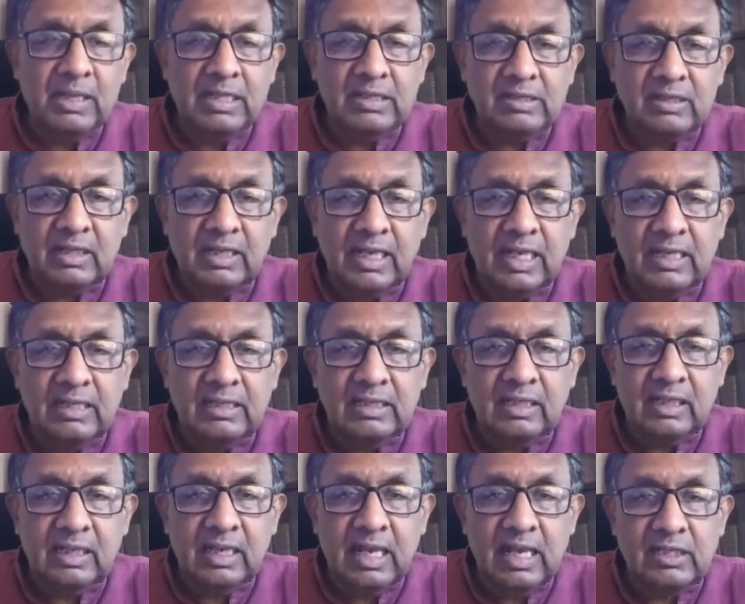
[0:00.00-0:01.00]
is creating a
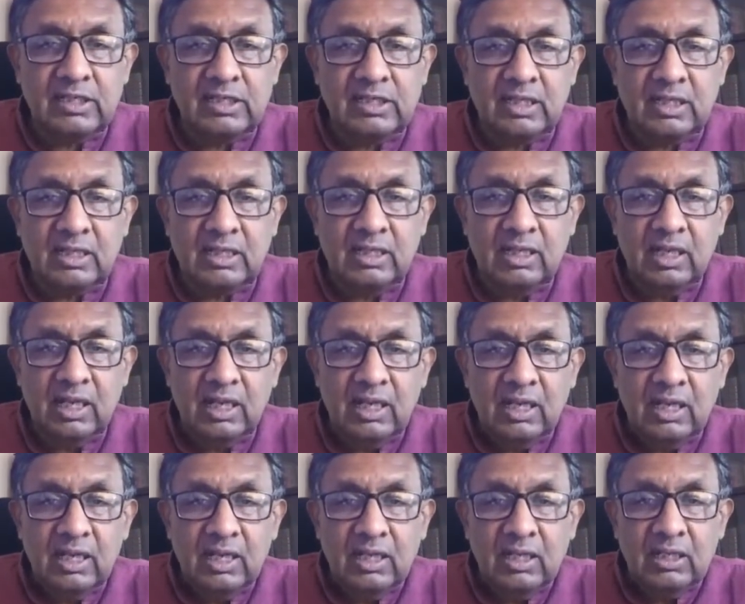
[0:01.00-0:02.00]
nation,
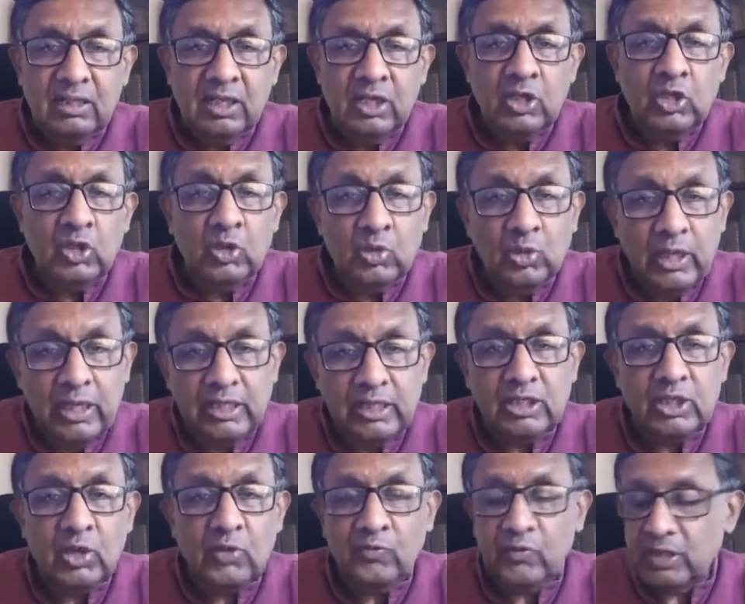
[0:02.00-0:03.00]
the
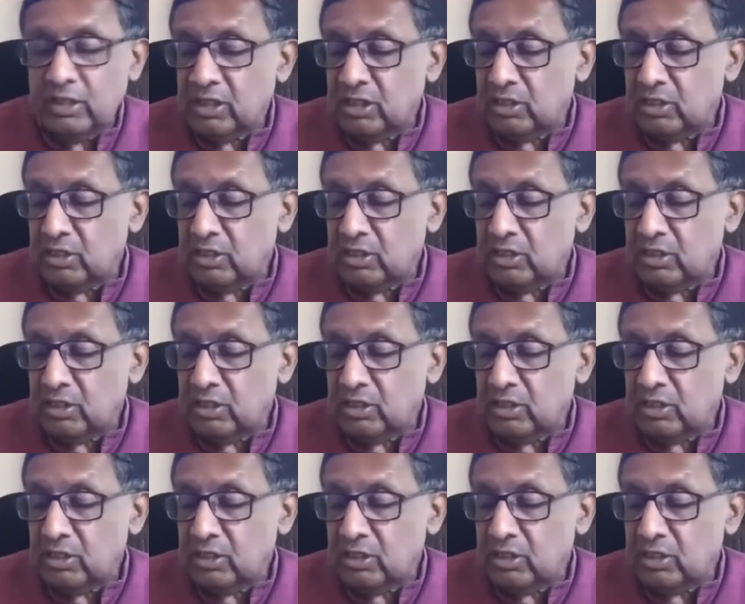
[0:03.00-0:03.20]
unity of which is